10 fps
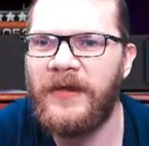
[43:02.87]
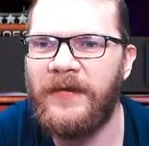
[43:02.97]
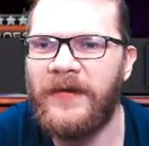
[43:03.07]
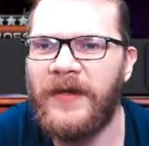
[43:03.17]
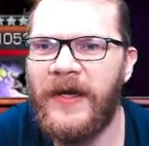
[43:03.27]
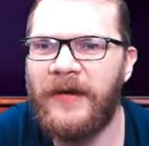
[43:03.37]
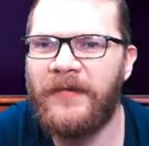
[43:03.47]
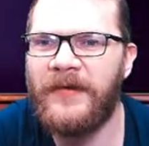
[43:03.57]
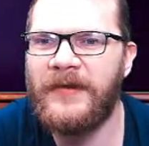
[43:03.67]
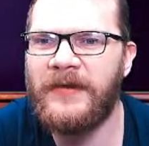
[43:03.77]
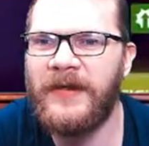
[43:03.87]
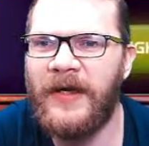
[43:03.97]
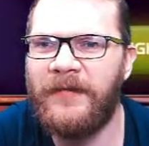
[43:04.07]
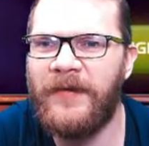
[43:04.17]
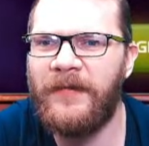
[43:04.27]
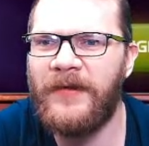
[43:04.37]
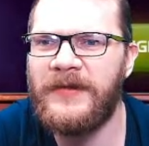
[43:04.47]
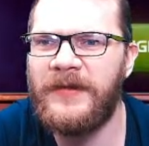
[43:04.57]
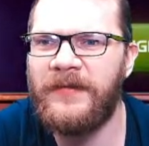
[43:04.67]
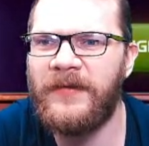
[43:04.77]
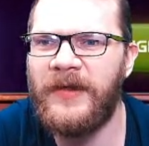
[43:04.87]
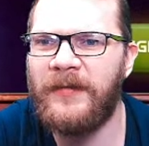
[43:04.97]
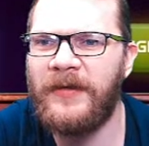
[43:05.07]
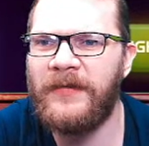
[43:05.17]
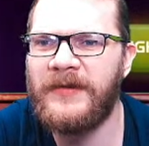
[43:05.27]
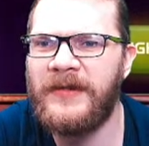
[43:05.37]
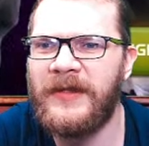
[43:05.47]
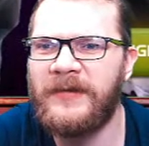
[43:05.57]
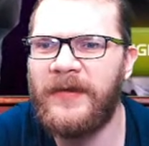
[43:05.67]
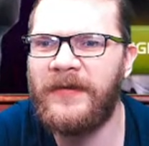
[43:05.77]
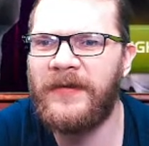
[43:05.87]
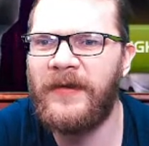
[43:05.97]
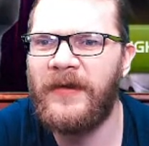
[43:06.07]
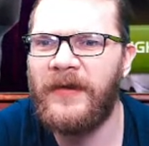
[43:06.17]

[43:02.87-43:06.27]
do you think how how rewards difficult update we'll see next month